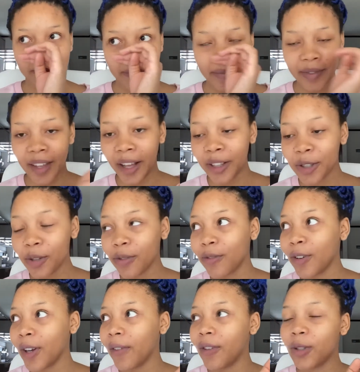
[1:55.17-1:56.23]
That took
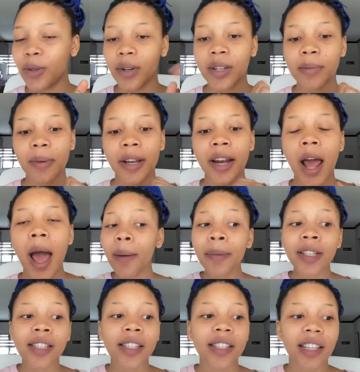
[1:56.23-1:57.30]
forever to explain. I'm
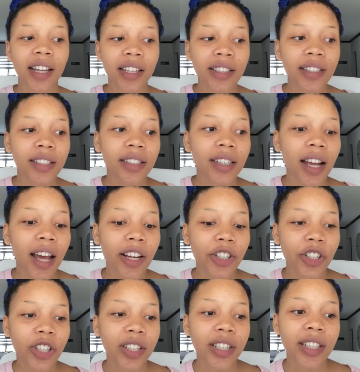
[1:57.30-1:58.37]
excited
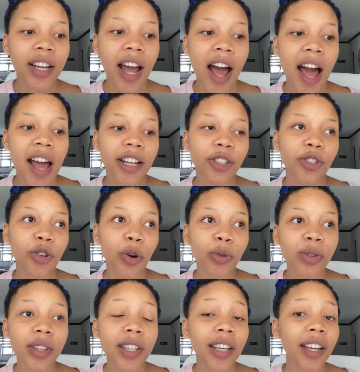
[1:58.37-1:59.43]
actually. I
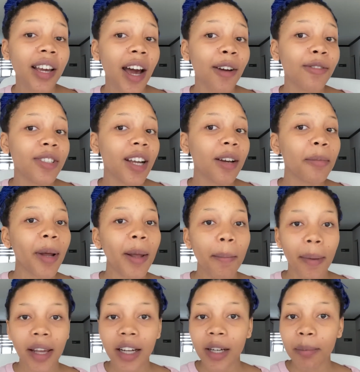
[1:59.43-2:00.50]
don't think I've done my
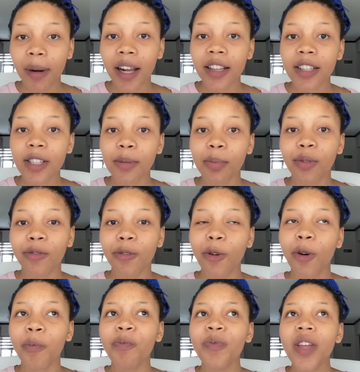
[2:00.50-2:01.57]
makeup like this
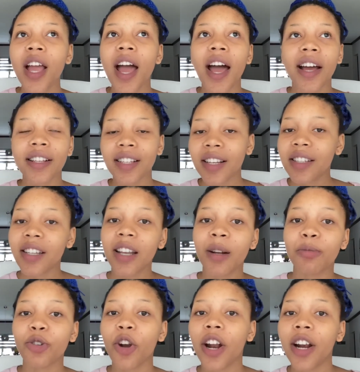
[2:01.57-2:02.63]
before. As I said, I'm
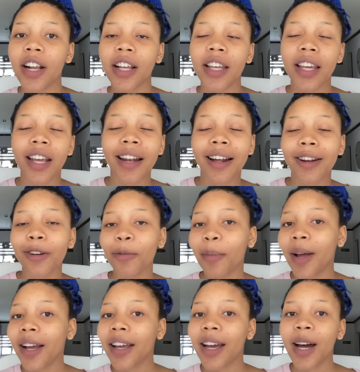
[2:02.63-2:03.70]
trying get out of
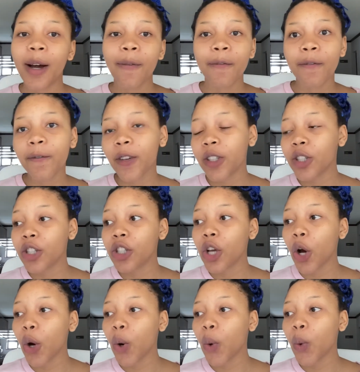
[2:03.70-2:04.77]
my comfort
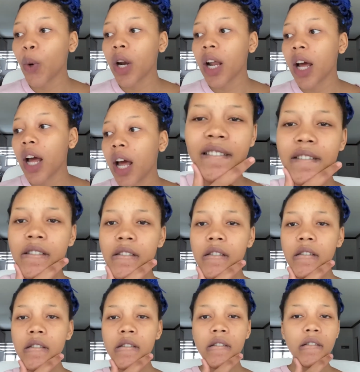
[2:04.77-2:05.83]
zone.
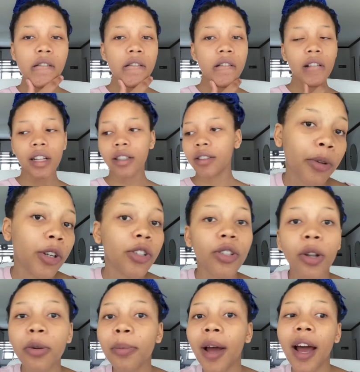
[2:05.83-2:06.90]
I'm gonna
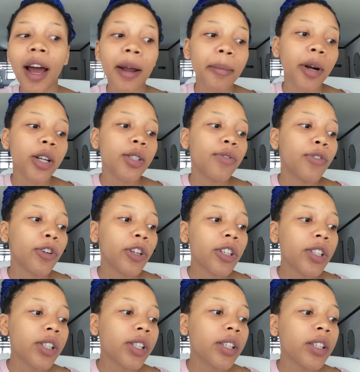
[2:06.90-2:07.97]
start with my eyebrows
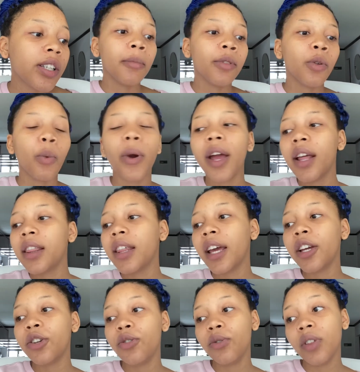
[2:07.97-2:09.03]
first. The way
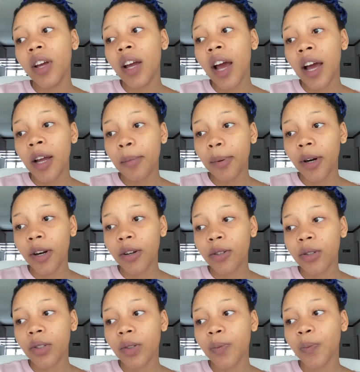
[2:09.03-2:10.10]
they do their
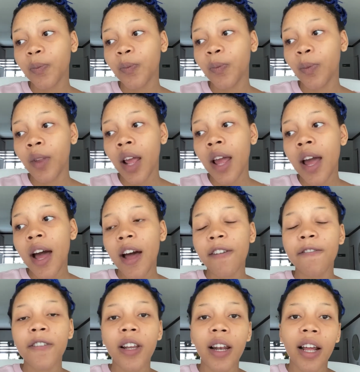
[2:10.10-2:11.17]
eyebrows, I
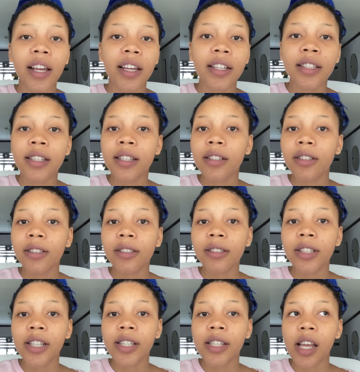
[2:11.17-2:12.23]
feel like it's still
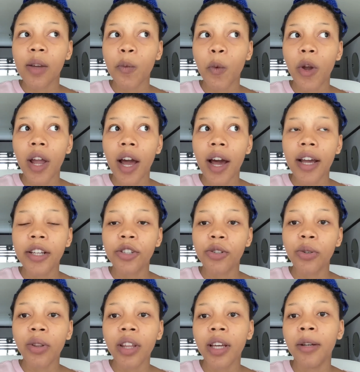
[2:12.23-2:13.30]
the same way I
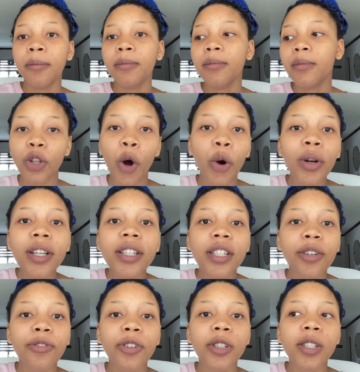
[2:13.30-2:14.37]
do them. The only
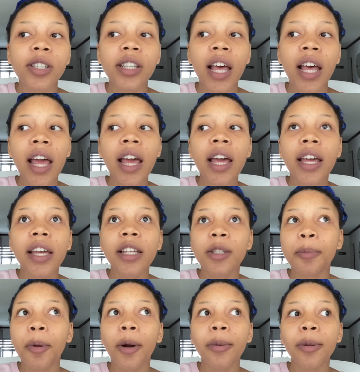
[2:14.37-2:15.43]
difference is
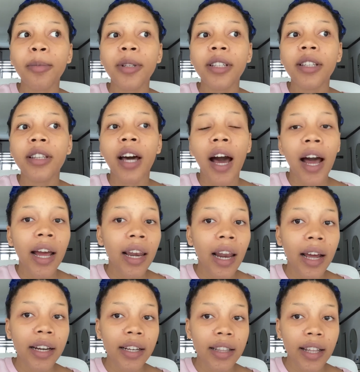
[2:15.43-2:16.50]
probably the
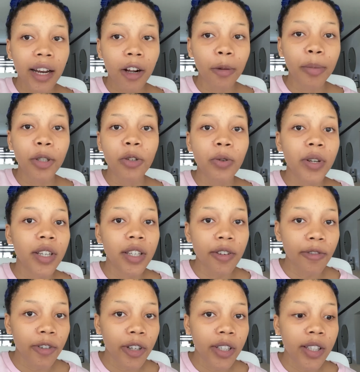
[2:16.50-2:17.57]
eyeliner that I'll be doing
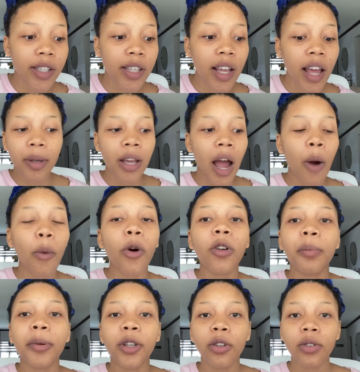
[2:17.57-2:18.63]
different. I won't
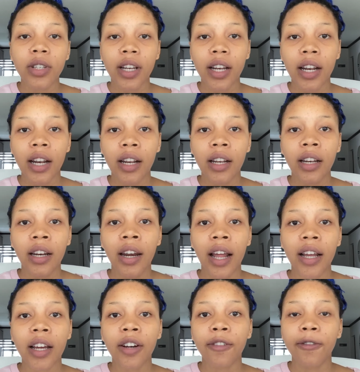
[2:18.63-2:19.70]
be using
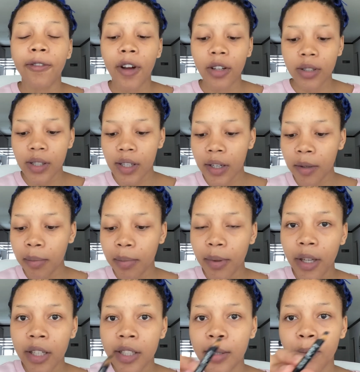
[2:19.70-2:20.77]
like a felt tip.
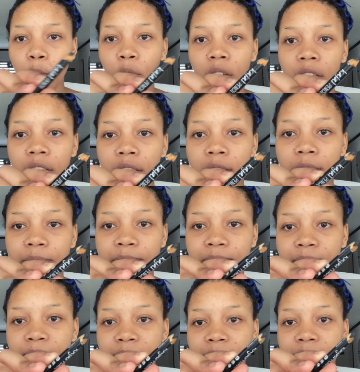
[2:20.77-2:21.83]
It's more like
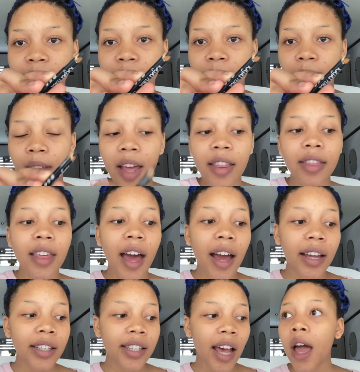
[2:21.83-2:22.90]

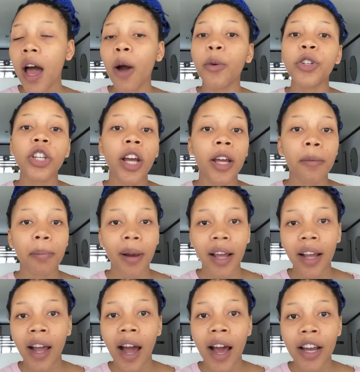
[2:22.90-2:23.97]
that. I wish I had
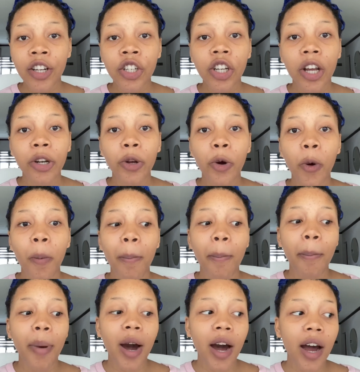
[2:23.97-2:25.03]
black eyeshadow,
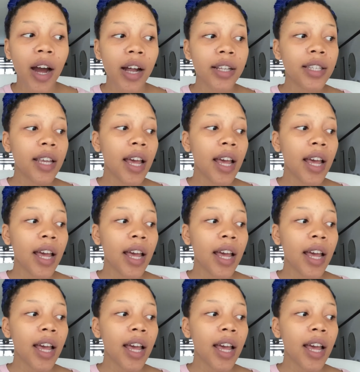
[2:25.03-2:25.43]
but